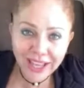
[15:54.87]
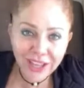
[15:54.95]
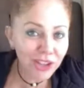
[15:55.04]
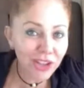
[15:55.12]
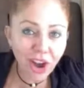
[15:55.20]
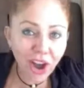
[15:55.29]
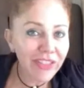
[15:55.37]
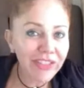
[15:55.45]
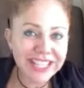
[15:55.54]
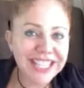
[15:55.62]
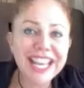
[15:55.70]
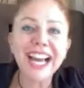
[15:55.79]
You're not
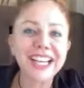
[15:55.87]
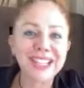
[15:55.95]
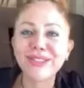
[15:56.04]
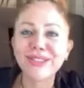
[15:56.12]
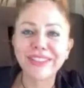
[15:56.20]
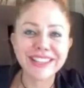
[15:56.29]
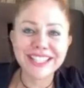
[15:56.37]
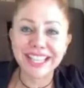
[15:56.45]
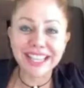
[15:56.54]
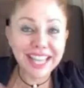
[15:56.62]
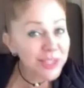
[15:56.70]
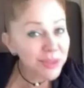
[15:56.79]
designed to
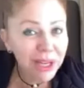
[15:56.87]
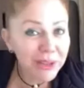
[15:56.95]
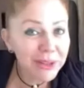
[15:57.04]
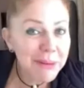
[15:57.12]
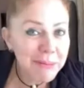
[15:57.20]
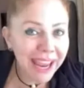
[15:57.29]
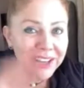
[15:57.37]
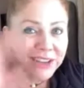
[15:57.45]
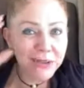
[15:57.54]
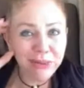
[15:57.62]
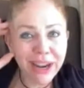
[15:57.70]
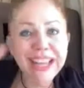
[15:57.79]
understand. That's why you're a man.
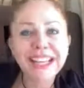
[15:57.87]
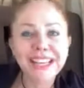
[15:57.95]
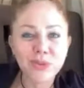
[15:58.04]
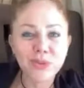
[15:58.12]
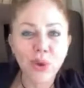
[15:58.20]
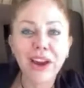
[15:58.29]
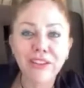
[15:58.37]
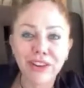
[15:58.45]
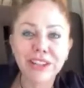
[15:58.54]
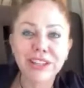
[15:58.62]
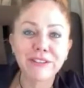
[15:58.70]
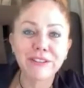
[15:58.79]
Your brain is wired
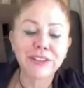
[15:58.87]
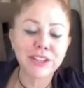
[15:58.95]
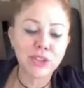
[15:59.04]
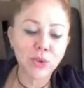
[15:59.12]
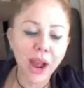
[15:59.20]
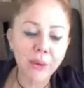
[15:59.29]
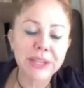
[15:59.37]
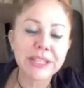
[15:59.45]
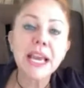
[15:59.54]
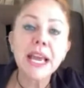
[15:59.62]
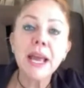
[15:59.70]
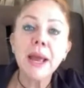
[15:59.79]
very different to ours.